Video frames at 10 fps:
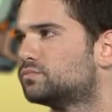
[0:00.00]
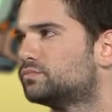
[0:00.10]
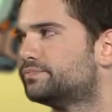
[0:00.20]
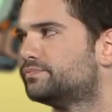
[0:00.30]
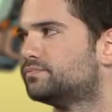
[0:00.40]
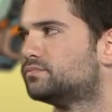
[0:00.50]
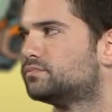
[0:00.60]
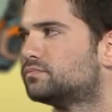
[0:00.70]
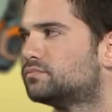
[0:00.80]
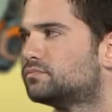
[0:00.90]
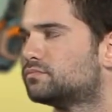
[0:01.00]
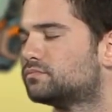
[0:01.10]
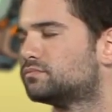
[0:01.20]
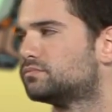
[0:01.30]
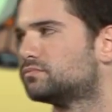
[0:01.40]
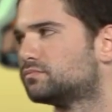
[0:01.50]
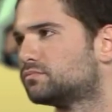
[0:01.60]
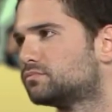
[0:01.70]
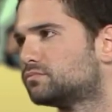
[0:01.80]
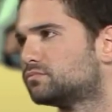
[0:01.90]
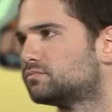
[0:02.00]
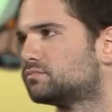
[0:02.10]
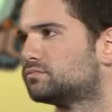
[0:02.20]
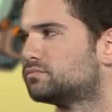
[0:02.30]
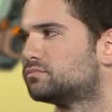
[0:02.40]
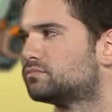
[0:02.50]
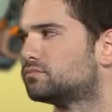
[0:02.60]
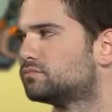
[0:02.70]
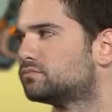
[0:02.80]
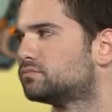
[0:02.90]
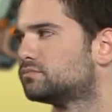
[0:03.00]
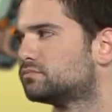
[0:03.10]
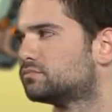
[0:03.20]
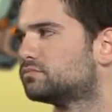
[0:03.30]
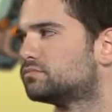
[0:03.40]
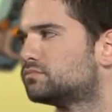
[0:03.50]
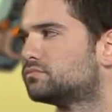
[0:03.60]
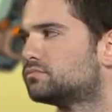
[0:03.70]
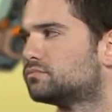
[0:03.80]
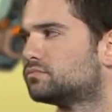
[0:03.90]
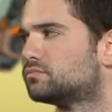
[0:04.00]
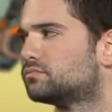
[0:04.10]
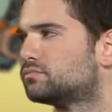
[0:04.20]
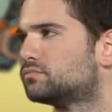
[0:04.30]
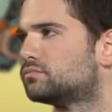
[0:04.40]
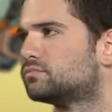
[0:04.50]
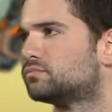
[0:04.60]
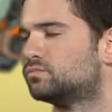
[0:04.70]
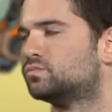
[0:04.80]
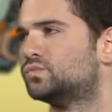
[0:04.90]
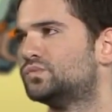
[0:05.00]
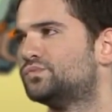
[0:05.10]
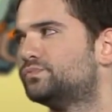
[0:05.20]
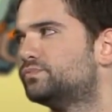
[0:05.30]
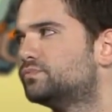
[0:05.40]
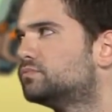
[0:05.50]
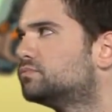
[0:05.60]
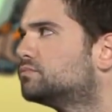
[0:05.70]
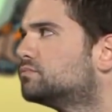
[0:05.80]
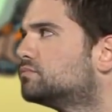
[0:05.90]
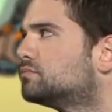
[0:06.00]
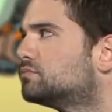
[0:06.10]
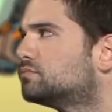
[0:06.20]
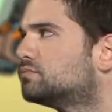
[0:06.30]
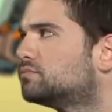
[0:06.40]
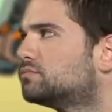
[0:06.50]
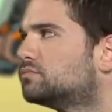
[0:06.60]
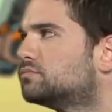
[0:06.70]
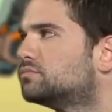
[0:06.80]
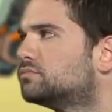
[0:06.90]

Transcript: (not speaking)